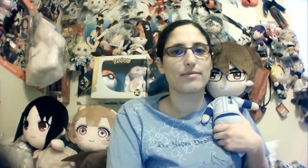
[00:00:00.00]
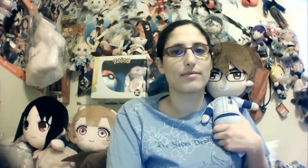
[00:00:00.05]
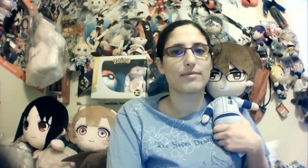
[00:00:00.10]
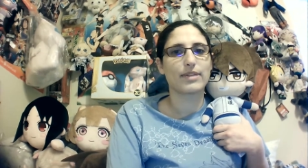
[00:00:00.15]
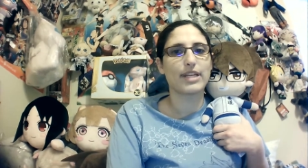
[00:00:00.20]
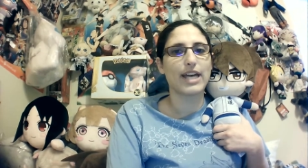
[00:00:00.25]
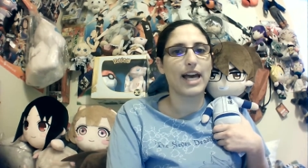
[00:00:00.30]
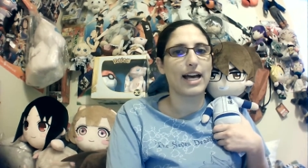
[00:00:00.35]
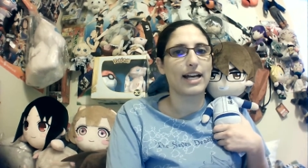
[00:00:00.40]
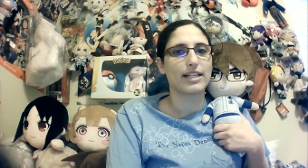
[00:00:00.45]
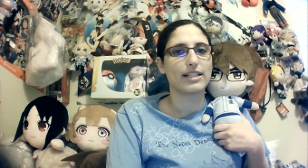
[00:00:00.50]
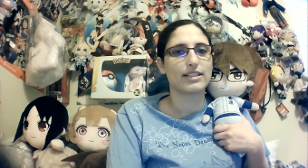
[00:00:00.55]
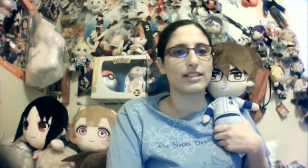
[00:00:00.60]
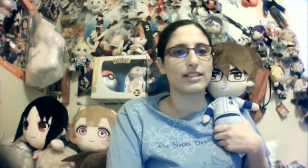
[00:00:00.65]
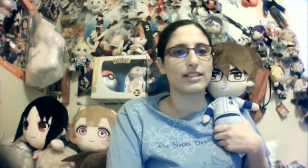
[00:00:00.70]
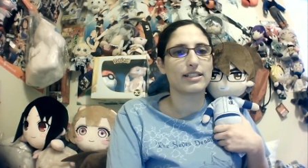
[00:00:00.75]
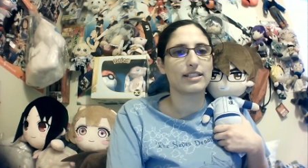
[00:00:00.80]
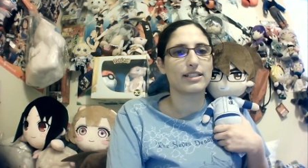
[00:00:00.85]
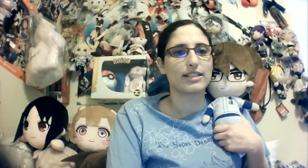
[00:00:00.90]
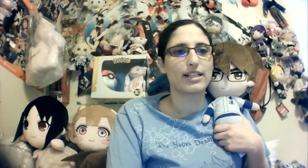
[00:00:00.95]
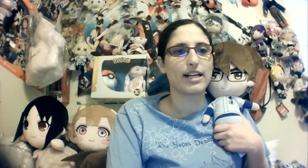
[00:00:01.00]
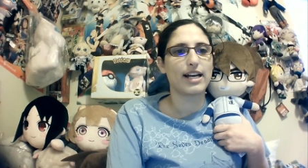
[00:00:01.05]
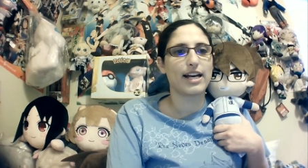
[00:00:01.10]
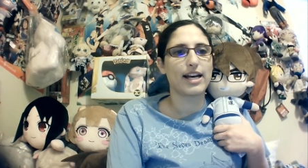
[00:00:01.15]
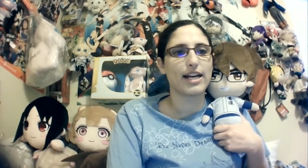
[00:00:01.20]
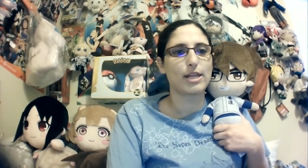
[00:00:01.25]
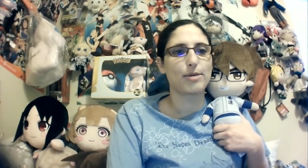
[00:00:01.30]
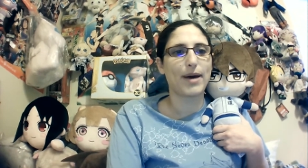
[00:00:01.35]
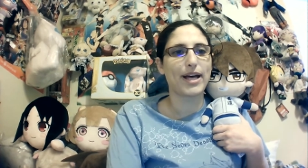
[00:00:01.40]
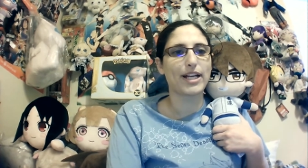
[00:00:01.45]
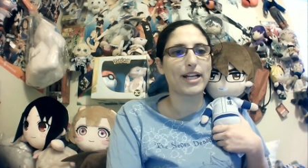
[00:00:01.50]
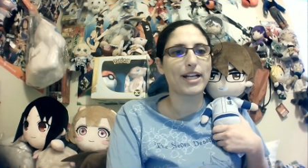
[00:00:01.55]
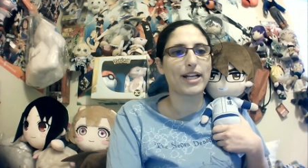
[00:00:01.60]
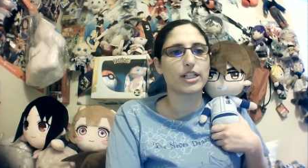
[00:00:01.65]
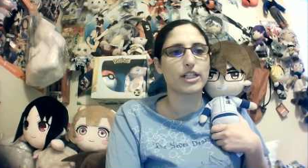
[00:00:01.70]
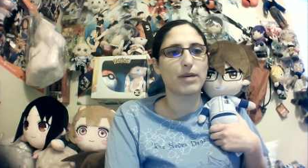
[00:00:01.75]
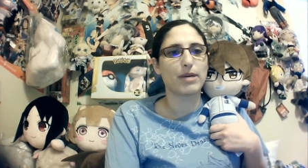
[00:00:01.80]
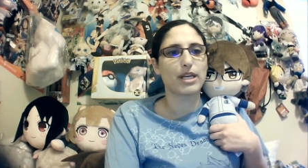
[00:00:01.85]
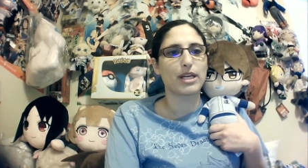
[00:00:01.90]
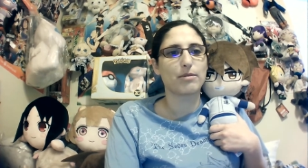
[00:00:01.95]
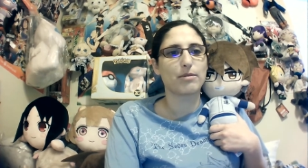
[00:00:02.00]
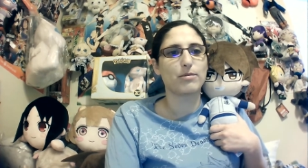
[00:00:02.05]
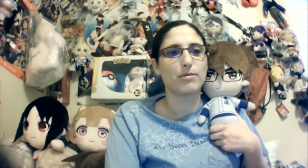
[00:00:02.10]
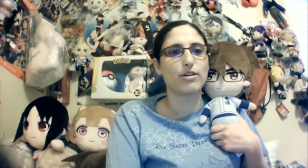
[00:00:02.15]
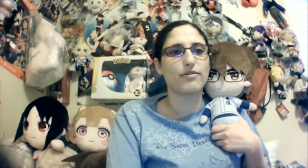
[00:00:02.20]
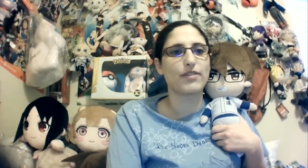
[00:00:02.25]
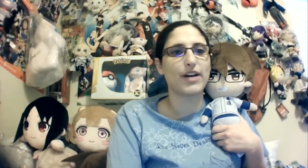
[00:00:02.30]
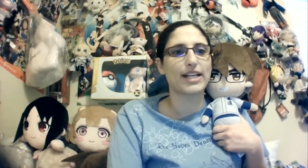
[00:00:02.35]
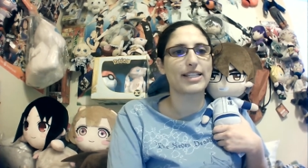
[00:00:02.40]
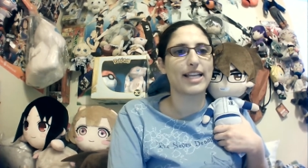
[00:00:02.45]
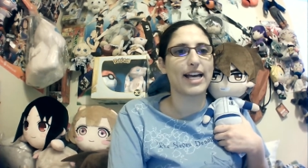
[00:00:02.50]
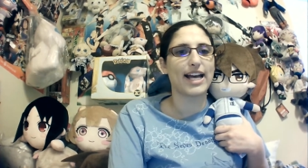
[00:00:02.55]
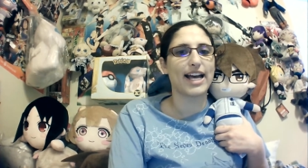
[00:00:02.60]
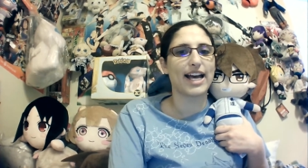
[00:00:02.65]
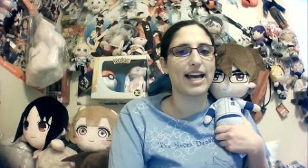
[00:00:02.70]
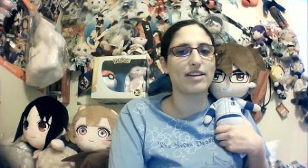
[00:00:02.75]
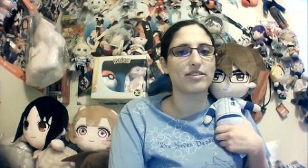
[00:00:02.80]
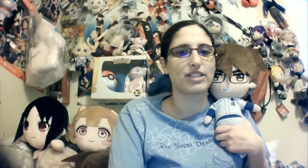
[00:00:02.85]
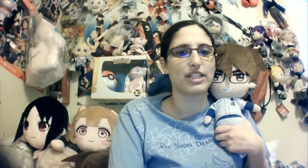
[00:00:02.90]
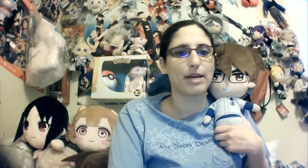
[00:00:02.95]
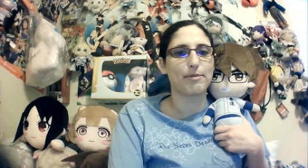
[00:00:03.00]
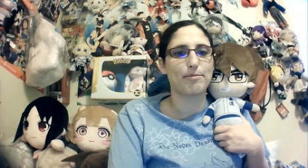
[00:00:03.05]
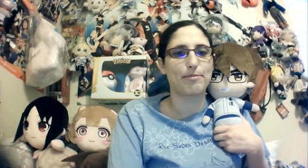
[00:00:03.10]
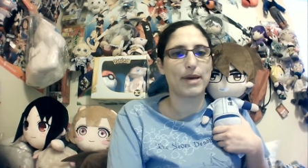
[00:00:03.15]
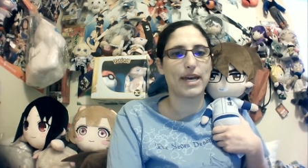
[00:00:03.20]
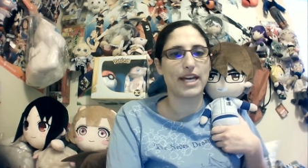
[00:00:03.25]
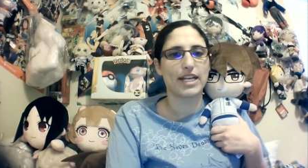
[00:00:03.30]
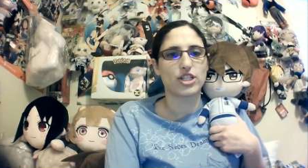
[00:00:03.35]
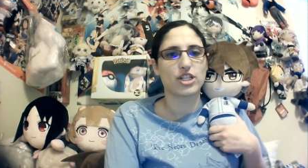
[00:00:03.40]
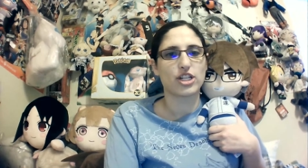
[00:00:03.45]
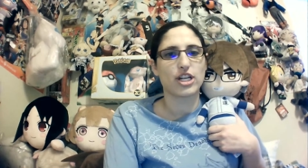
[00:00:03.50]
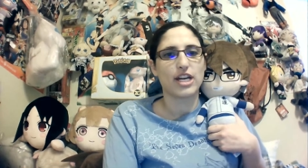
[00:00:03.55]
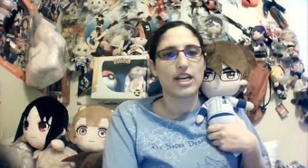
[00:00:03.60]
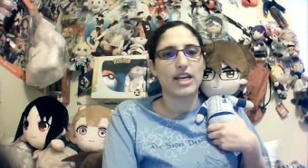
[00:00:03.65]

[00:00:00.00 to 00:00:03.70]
yeah. Uh, the batter couldn't make a move on that outside pitch.